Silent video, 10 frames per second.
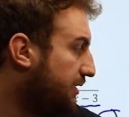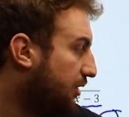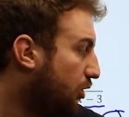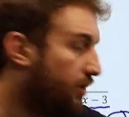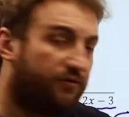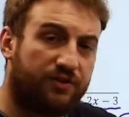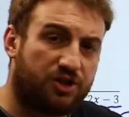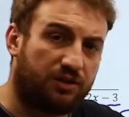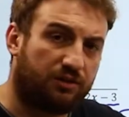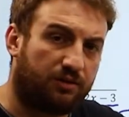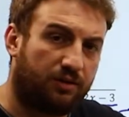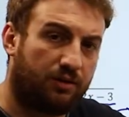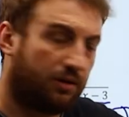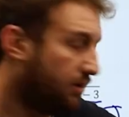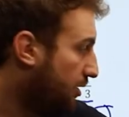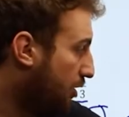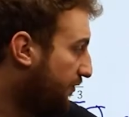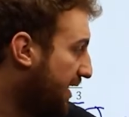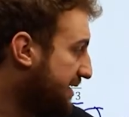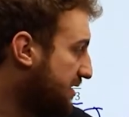the coefficient
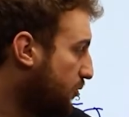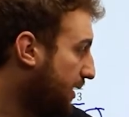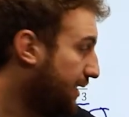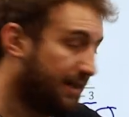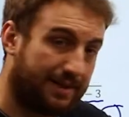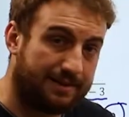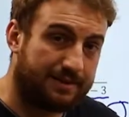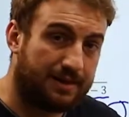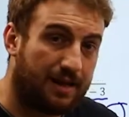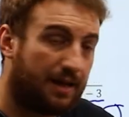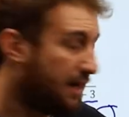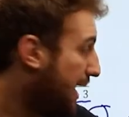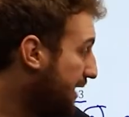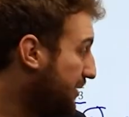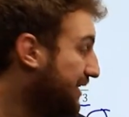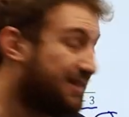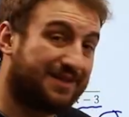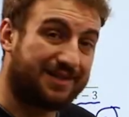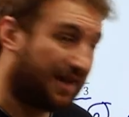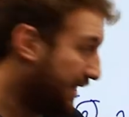of x squared is, I mean the
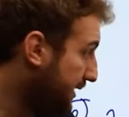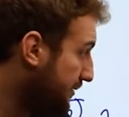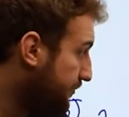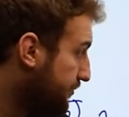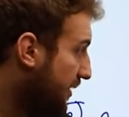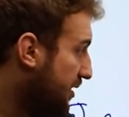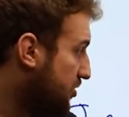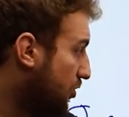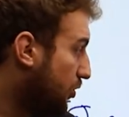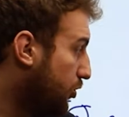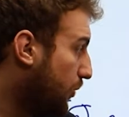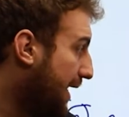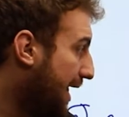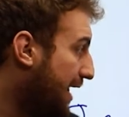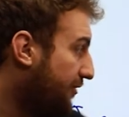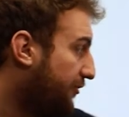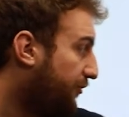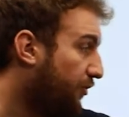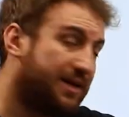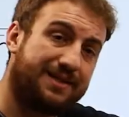sign. So you will have
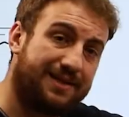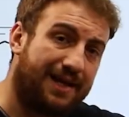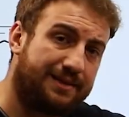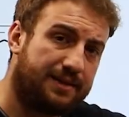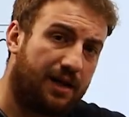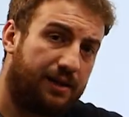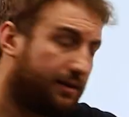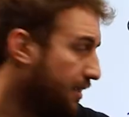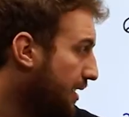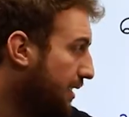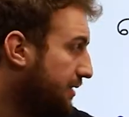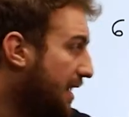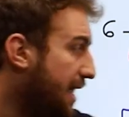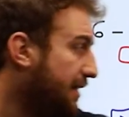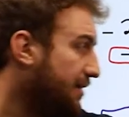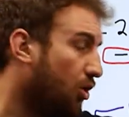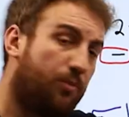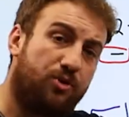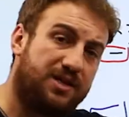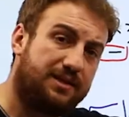first that sign, then the
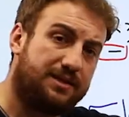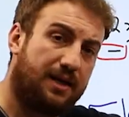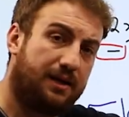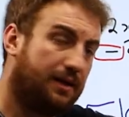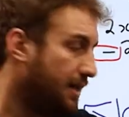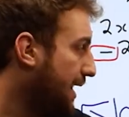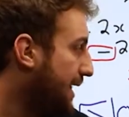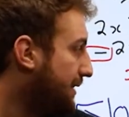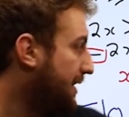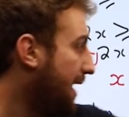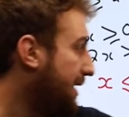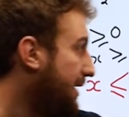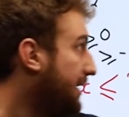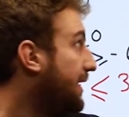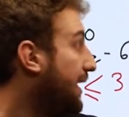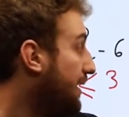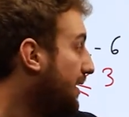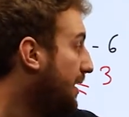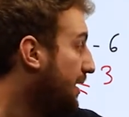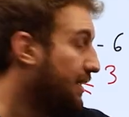opposite sign, and then again
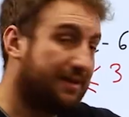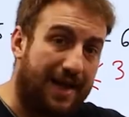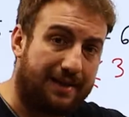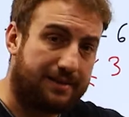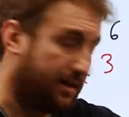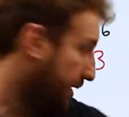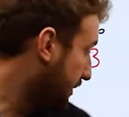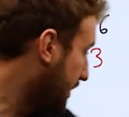that sign.